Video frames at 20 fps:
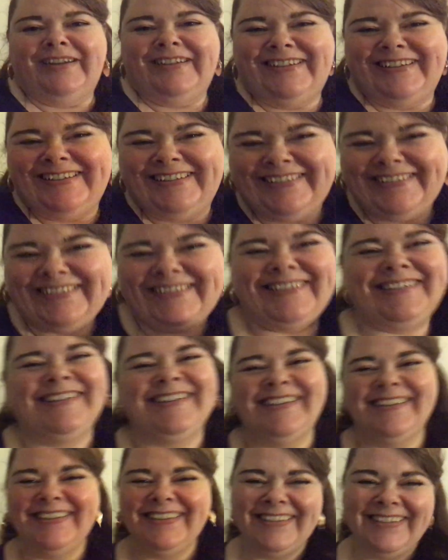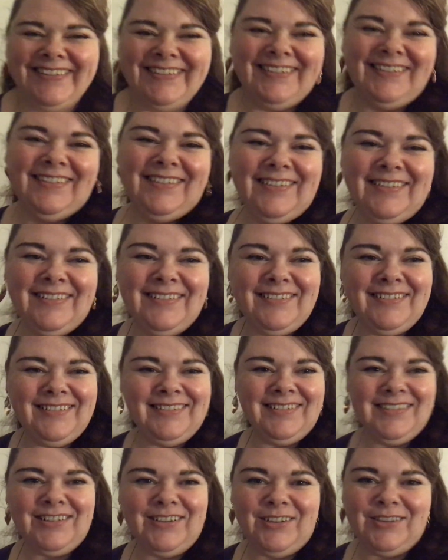There we go.
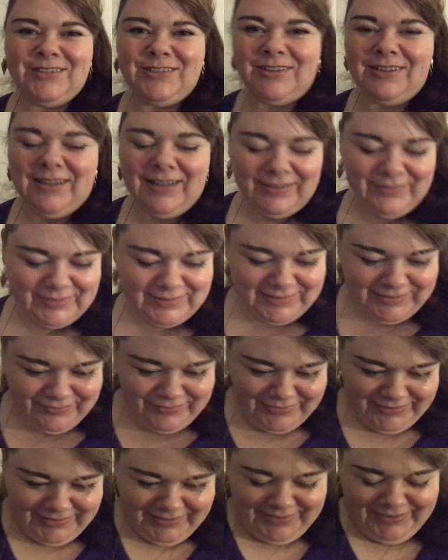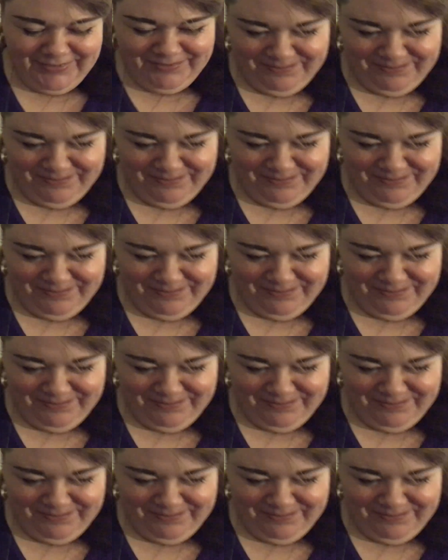Cards are alive this evening.